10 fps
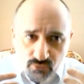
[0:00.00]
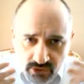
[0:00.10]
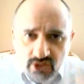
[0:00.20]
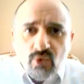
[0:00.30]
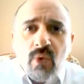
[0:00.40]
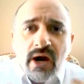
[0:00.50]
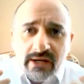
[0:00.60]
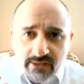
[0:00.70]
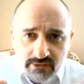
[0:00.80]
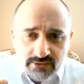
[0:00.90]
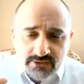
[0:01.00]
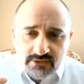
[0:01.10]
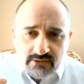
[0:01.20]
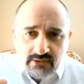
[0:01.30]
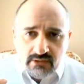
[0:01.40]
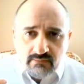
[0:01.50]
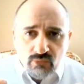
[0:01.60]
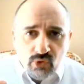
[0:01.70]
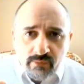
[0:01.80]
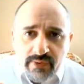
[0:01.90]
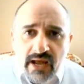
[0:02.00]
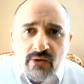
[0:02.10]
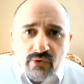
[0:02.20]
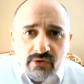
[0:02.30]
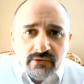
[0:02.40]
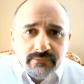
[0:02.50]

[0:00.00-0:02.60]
requires more power.